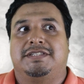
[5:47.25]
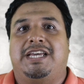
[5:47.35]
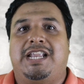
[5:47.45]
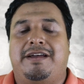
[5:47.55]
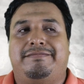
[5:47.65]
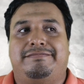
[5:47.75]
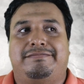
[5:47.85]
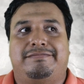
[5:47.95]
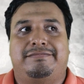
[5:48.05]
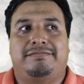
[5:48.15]
and I'm.
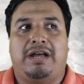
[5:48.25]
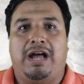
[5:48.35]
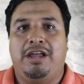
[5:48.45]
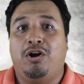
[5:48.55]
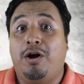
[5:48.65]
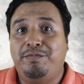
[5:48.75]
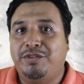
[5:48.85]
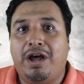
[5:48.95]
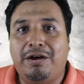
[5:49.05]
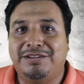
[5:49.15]
I hope
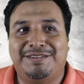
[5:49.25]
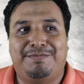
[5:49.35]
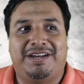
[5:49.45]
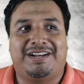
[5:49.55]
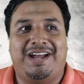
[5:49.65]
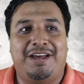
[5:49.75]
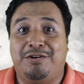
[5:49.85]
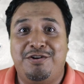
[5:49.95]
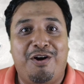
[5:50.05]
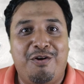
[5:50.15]
not, but I
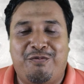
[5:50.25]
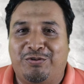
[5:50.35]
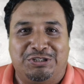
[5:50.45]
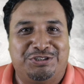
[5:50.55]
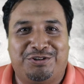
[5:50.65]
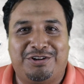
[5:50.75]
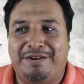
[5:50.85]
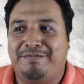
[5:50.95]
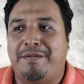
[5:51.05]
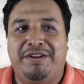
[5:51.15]
don't know for sure.
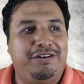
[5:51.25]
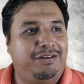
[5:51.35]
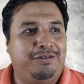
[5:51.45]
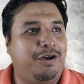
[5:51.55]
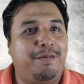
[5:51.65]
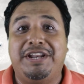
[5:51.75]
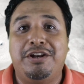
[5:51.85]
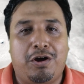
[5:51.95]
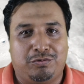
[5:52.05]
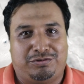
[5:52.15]
I, I mean, nobody
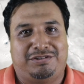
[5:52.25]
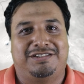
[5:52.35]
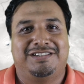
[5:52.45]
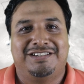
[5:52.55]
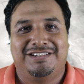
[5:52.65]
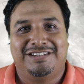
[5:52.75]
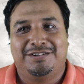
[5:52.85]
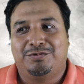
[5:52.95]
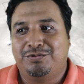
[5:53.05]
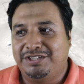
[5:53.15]
knows
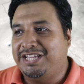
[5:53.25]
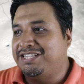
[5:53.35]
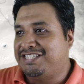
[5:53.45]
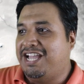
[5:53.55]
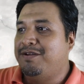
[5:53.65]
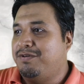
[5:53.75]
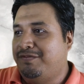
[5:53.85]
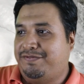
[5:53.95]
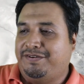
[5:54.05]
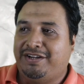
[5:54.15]
with that time
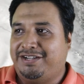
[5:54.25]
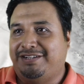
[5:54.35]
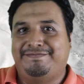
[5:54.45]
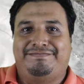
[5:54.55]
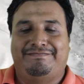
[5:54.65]
of, uh,